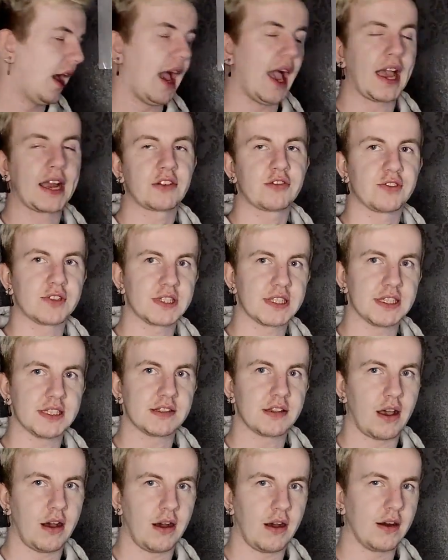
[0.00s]

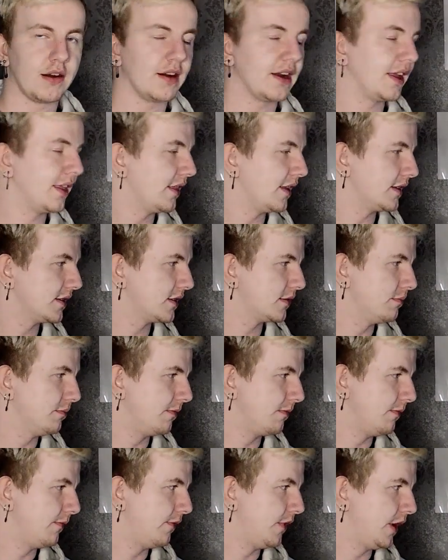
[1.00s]
actresses are in this
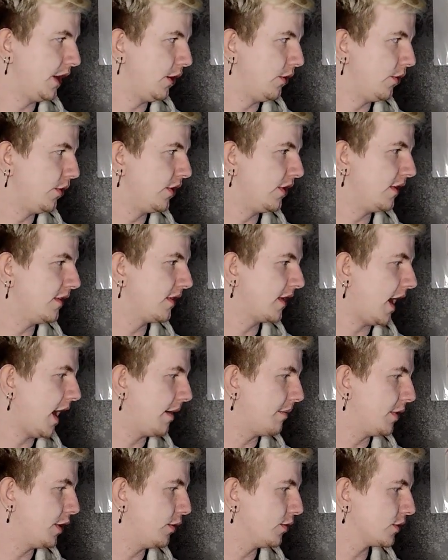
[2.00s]
video, who these
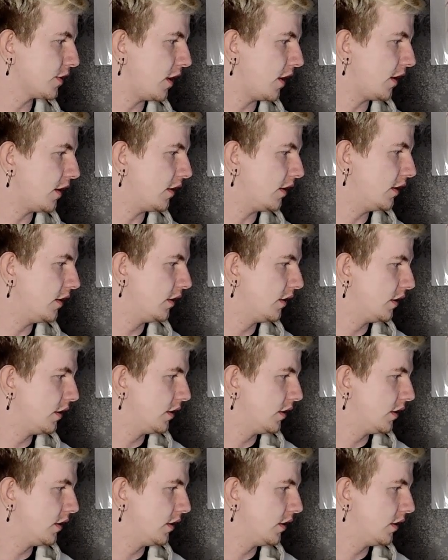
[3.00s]
cameos are.